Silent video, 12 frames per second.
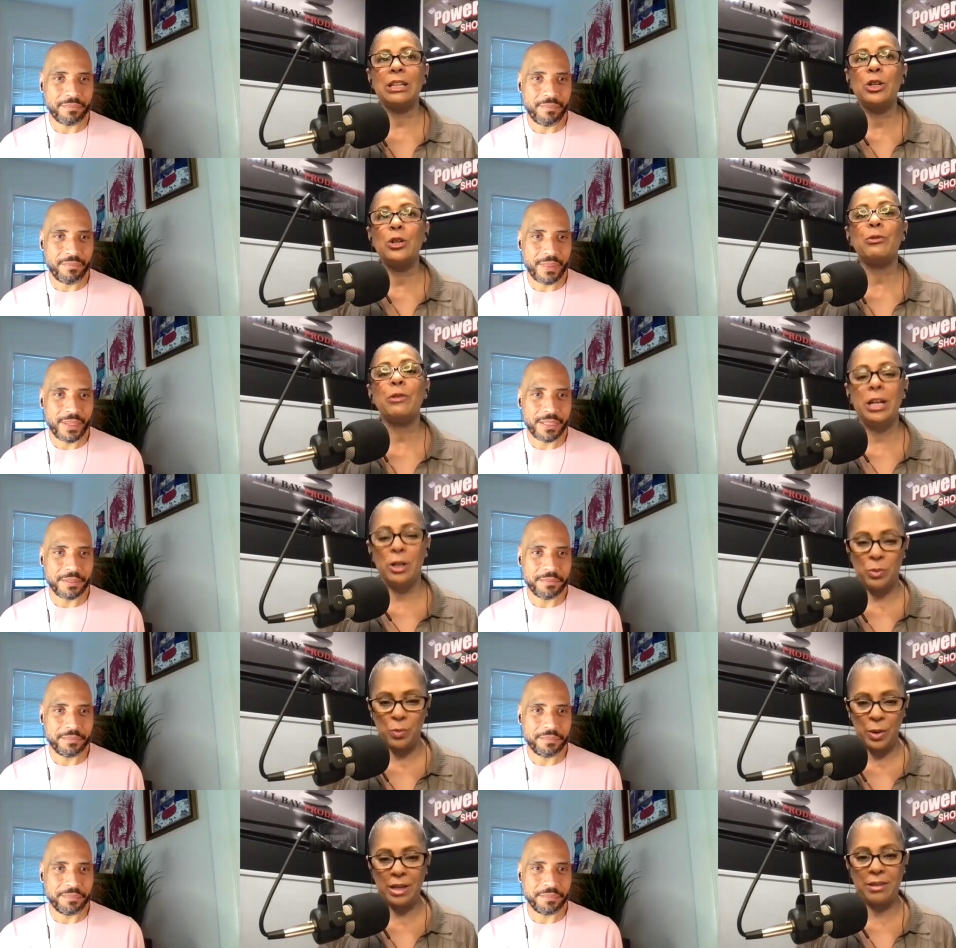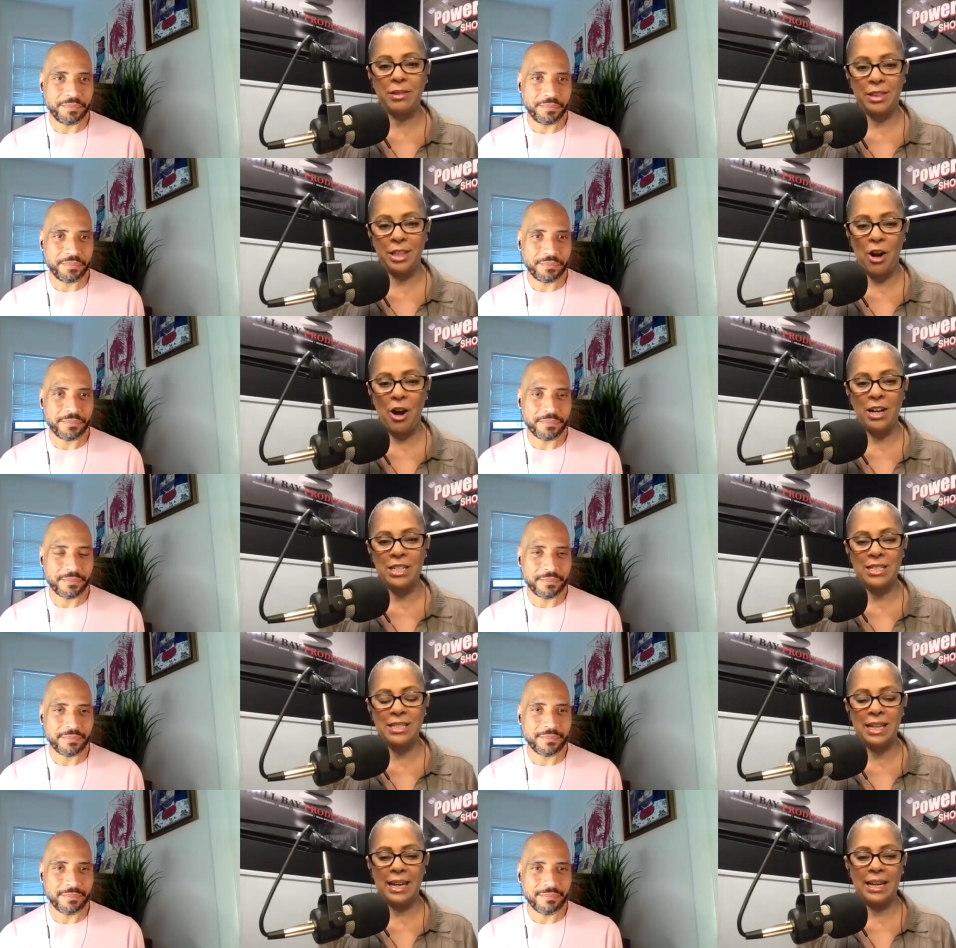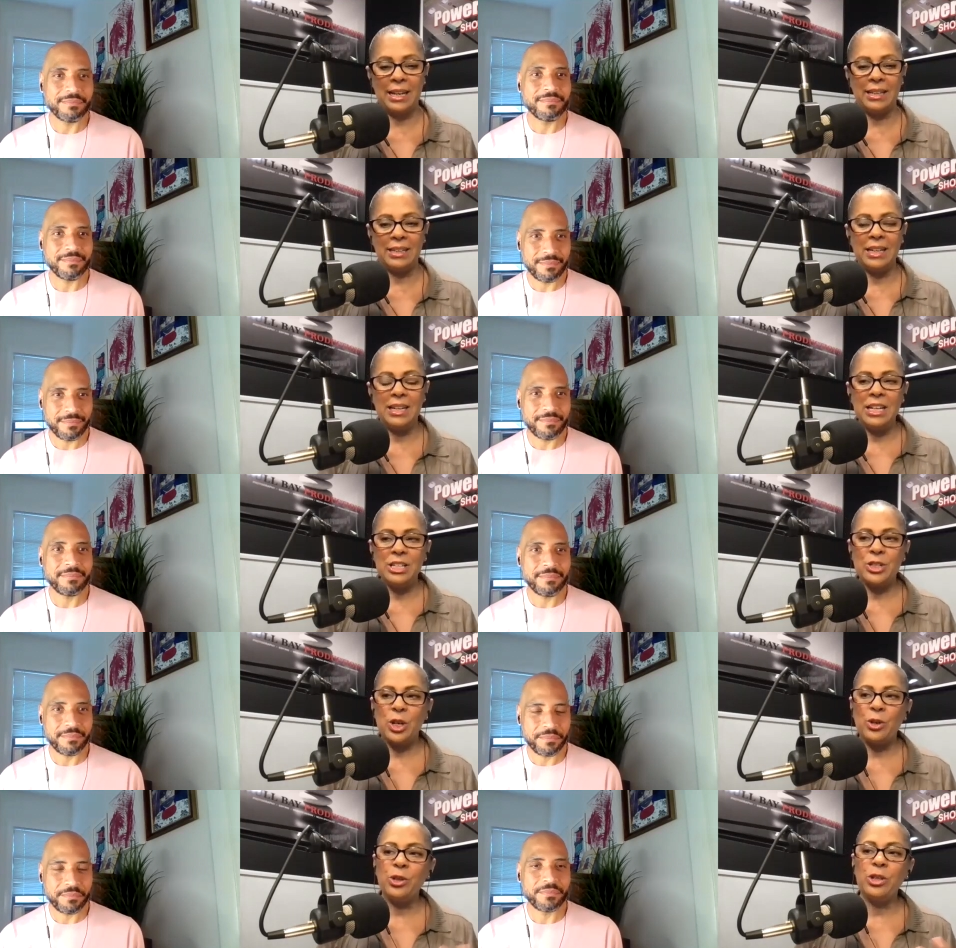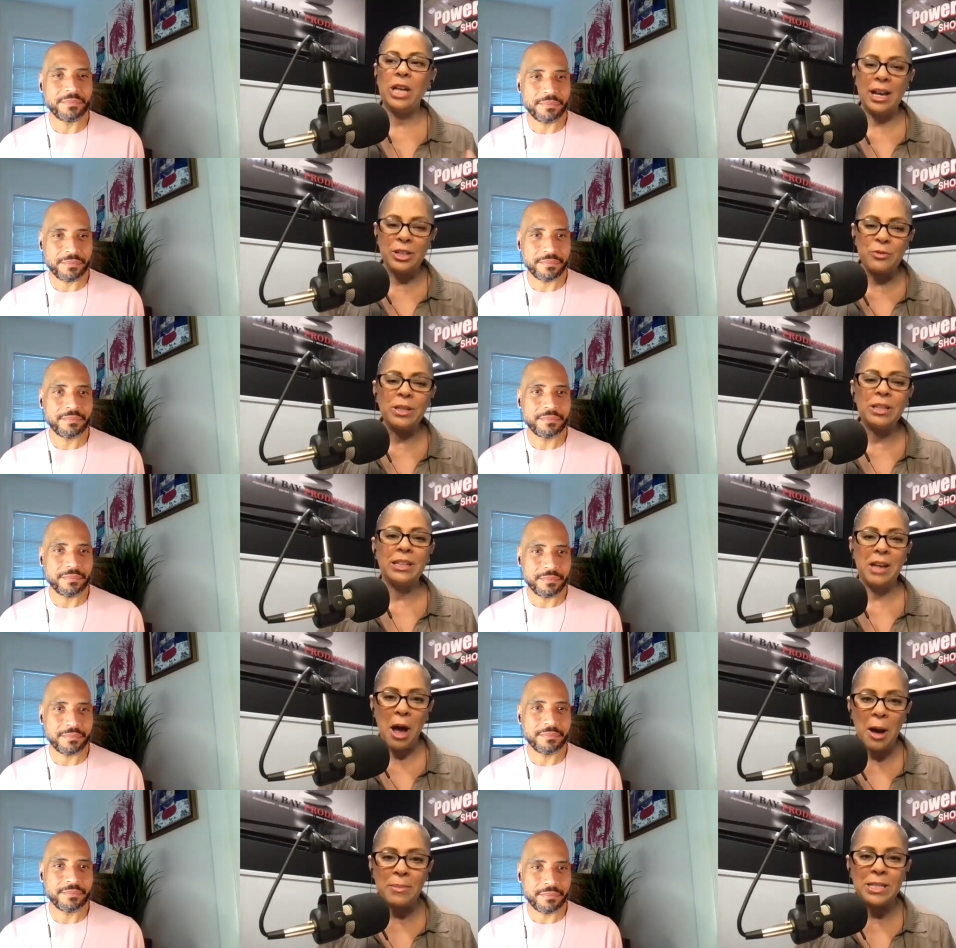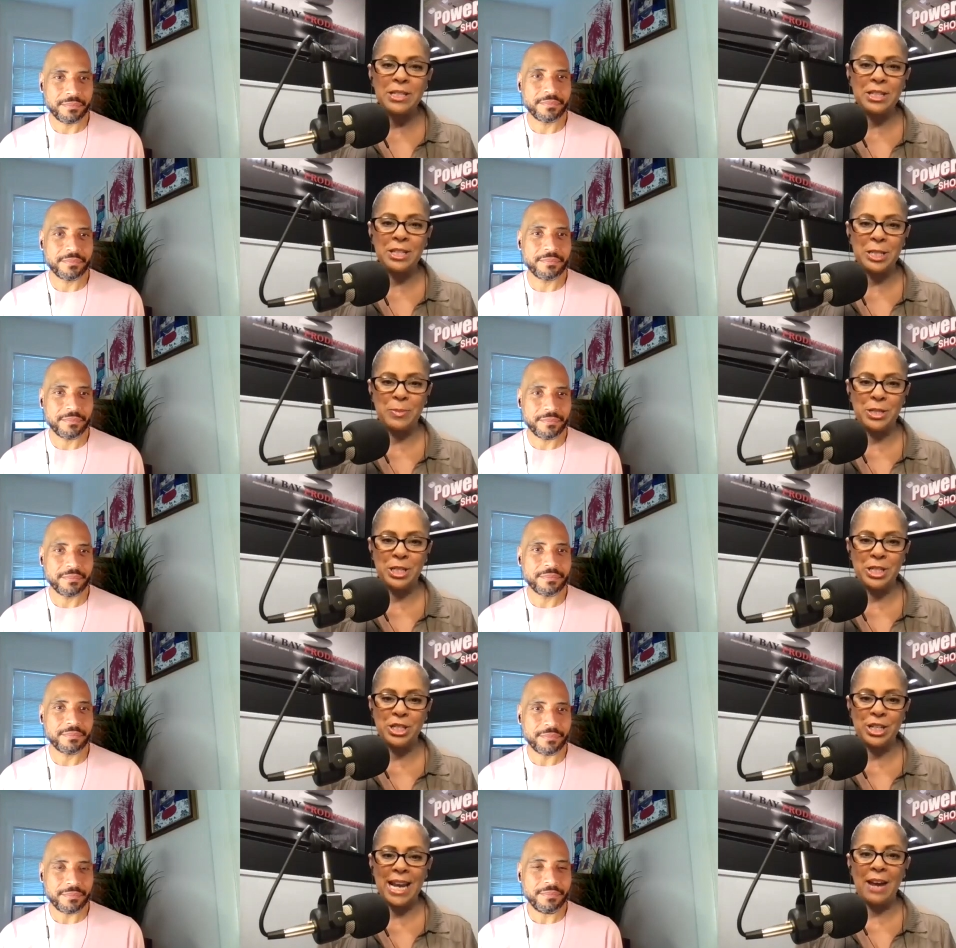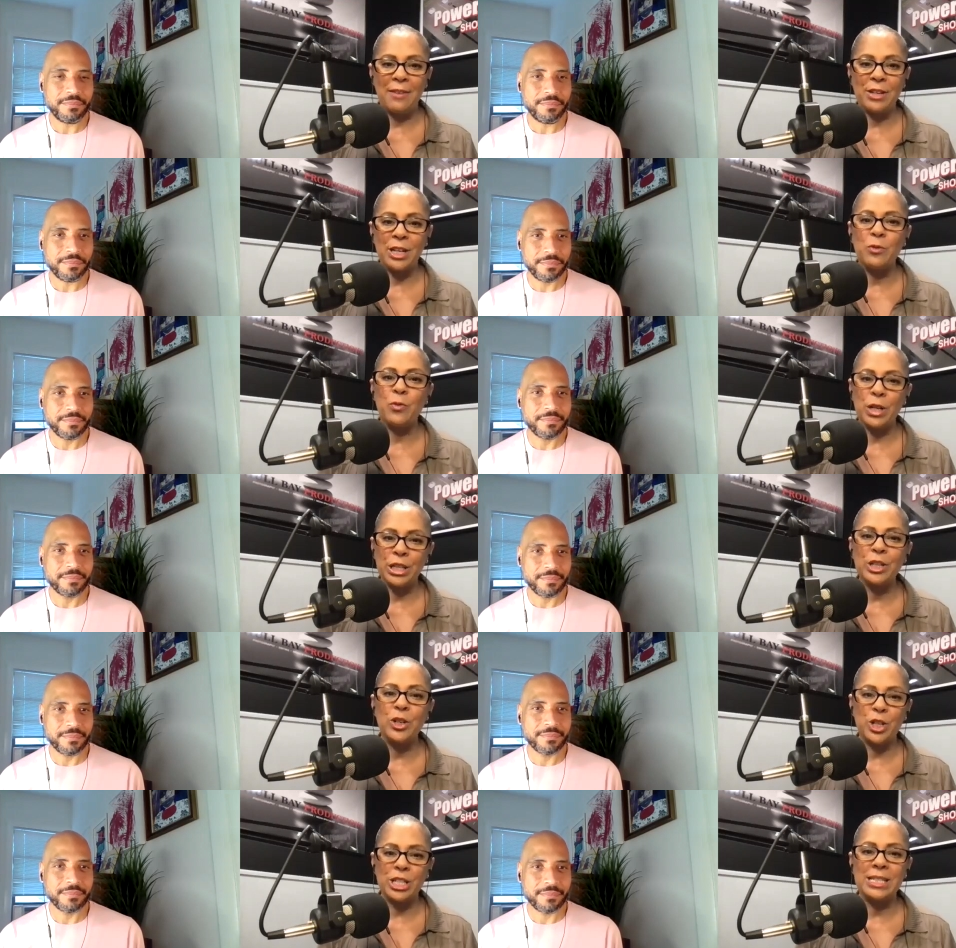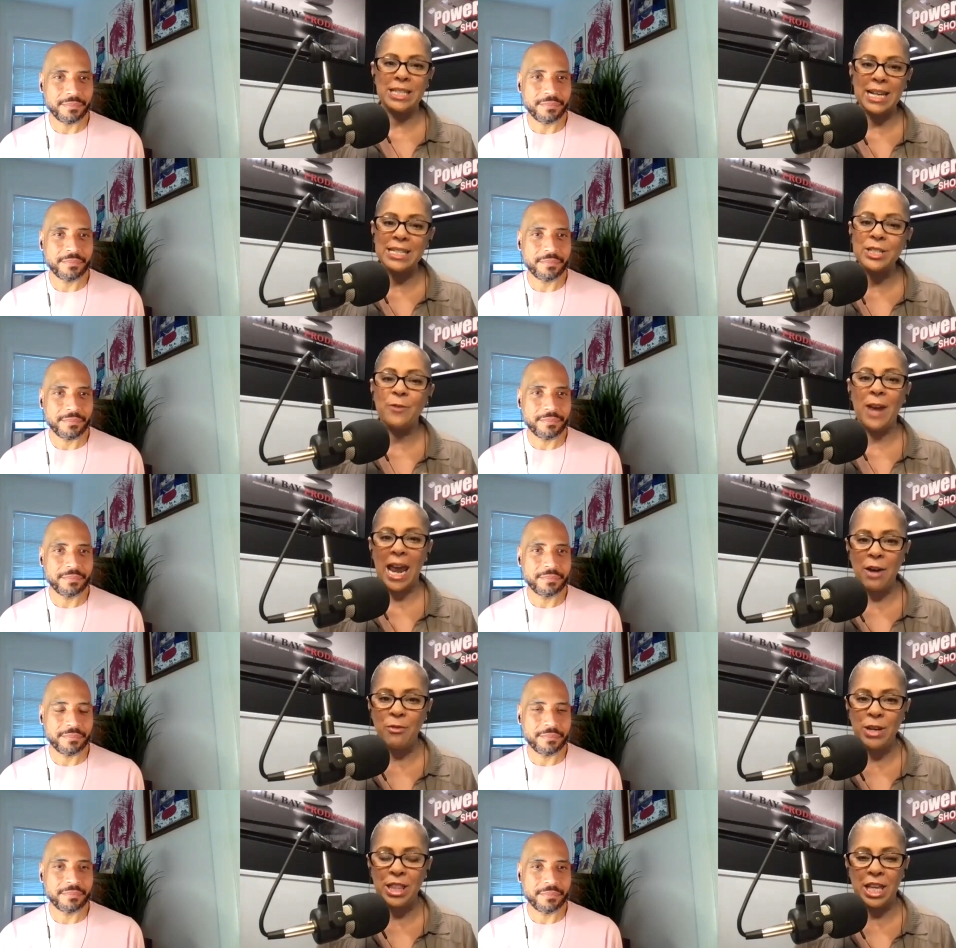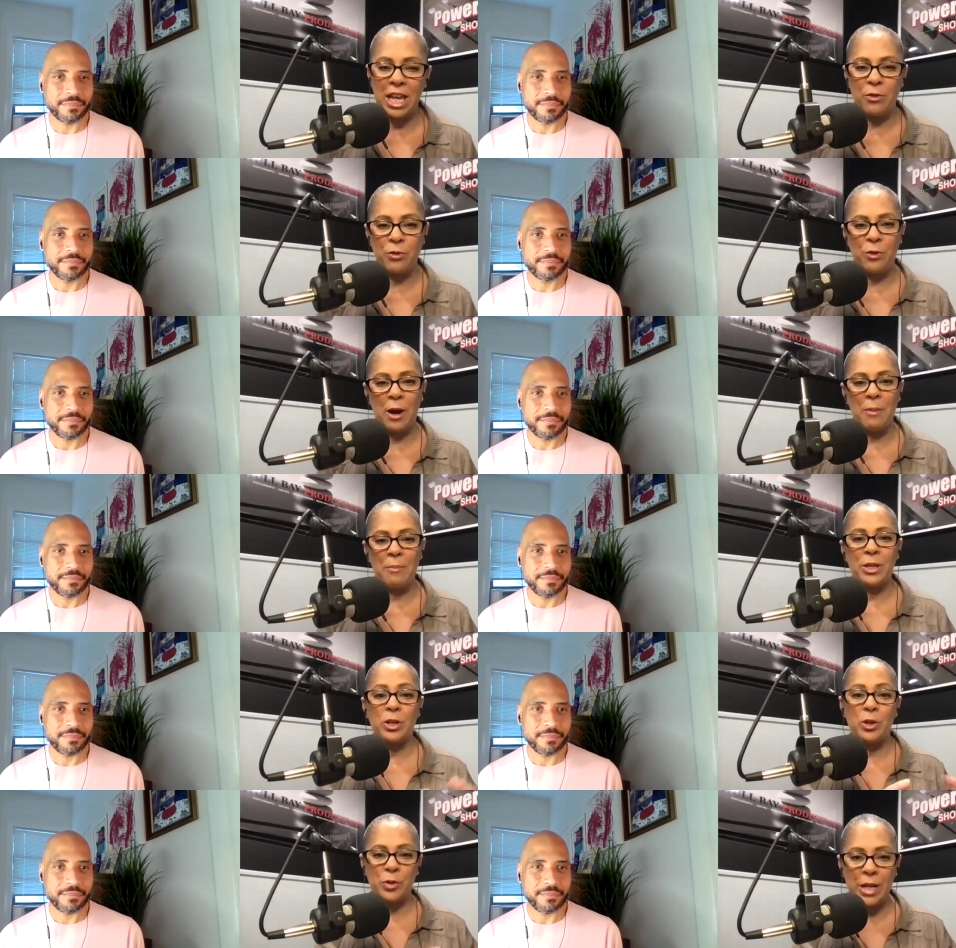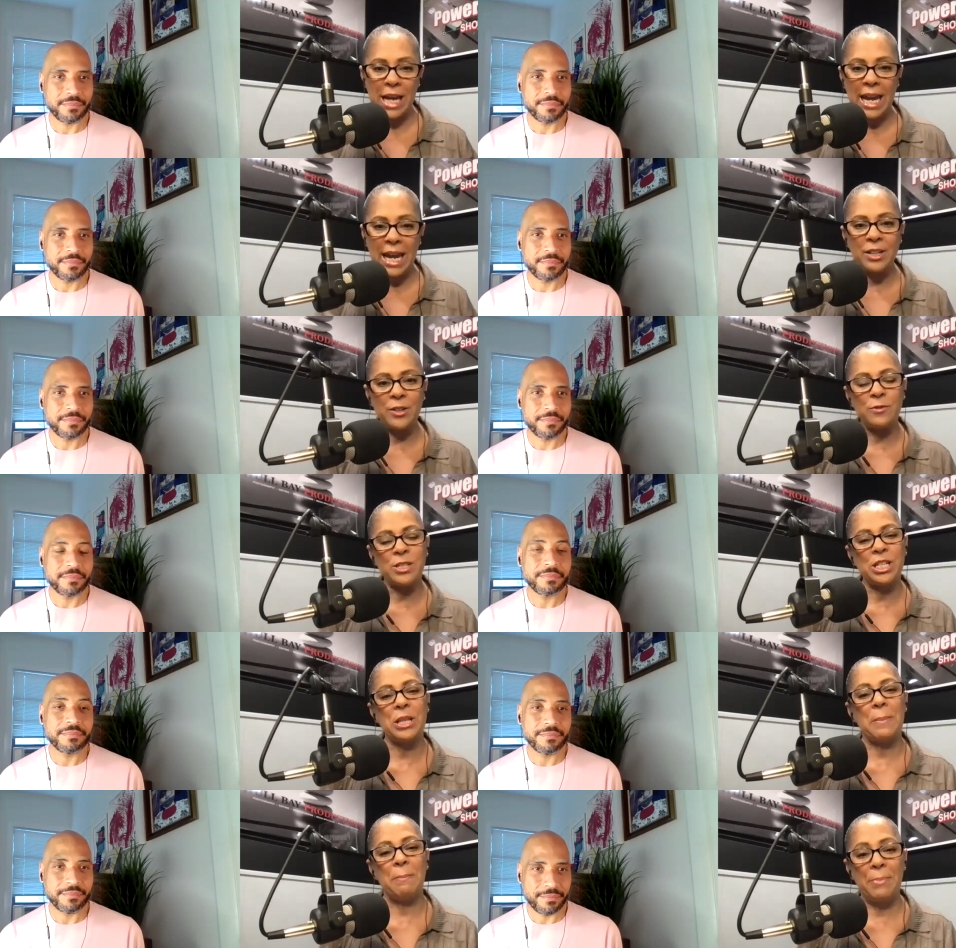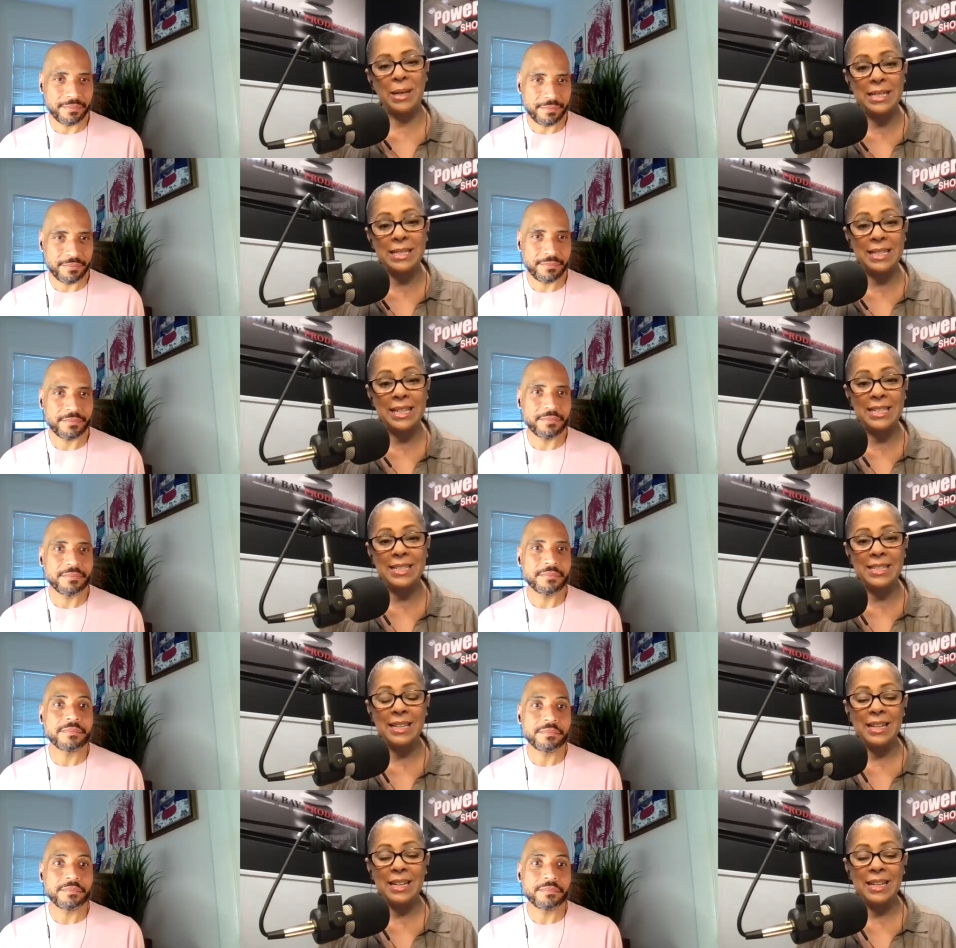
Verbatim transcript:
Speaker 1: career with the arts and so you kind of really come into this position having a really good sense of everything from the creative to the business